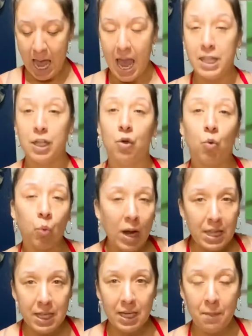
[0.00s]
And the
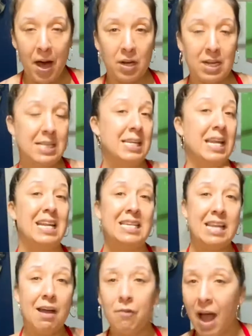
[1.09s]
great thing about it is that I
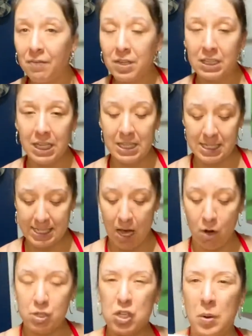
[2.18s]
never have to clean this
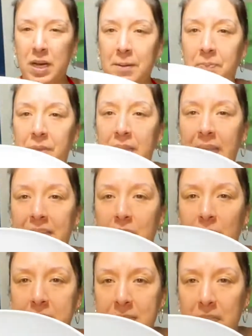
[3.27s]
out. So like you
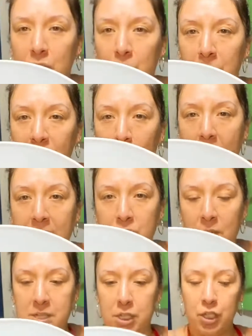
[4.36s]
can see a little bit of wax
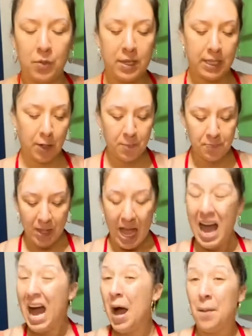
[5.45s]
residue in there,
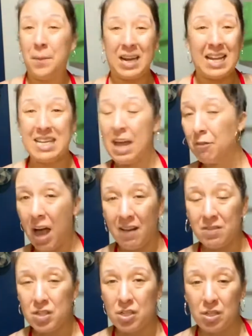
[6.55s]
but I never
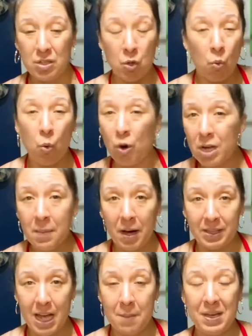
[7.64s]
have to worry
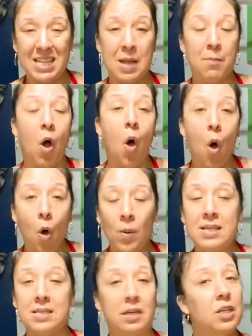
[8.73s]
about that because I'm
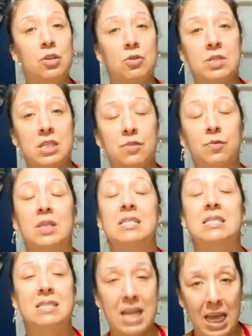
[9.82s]
always going to use this for the
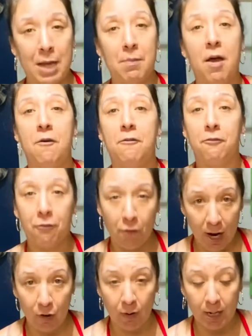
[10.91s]
same
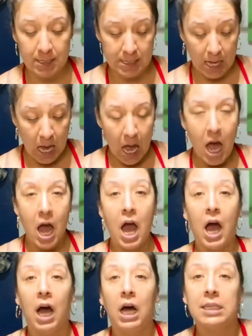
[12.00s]
fragrance.
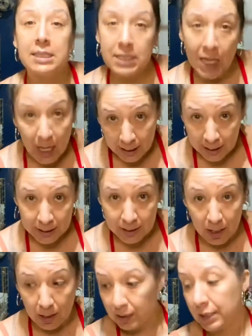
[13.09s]
$1,
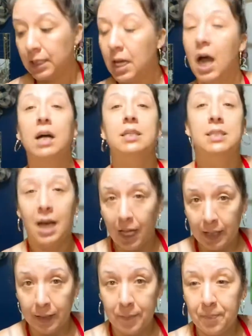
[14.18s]
darling, $1.